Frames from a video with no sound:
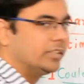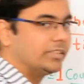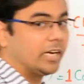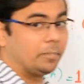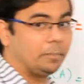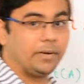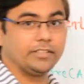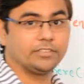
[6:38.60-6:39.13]

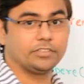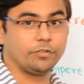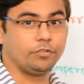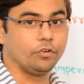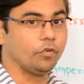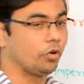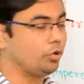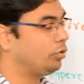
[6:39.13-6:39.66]
That means if
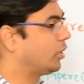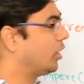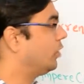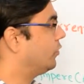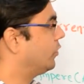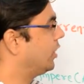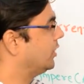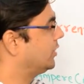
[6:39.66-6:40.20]
you want to
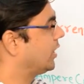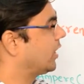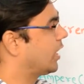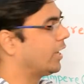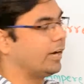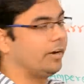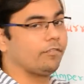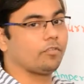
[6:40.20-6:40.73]
convert the
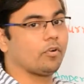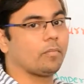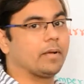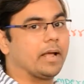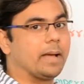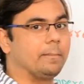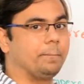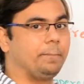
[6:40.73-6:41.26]
current from
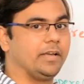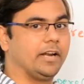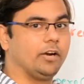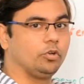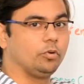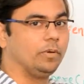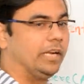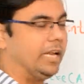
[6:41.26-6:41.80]
ampere
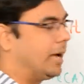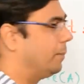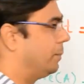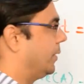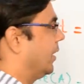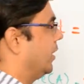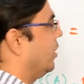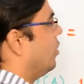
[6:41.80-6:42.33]
to
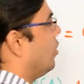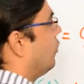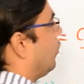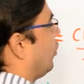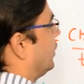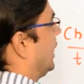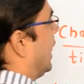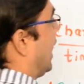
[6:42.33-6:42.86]
milliampere,
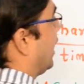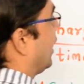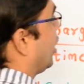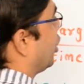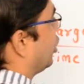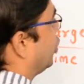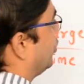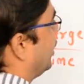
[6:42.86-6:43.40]
for
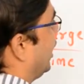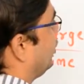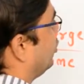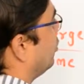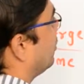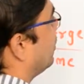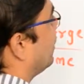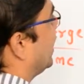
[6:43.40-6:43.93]
that you need to
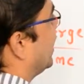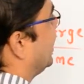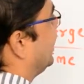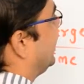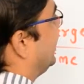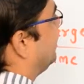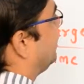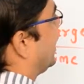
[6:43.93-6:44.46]

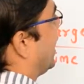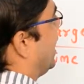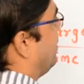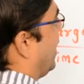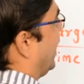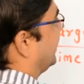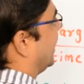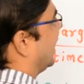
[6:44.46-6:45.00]
multiply
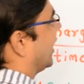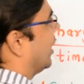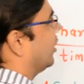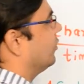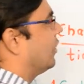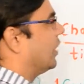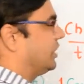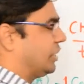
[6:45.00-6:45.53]
by the
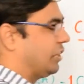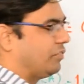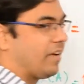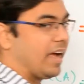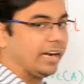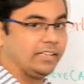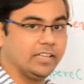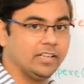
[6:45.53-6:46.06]
conversion
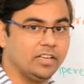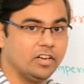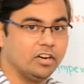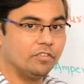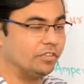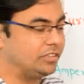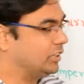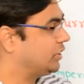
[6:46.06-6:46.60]
factor
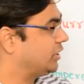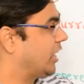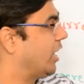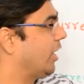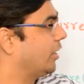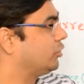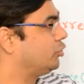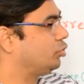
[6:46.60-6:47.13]
which is
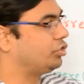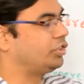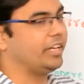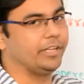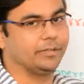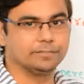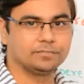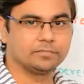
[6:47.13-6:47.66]
10 raised to
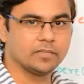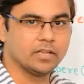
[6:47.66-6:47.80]
3.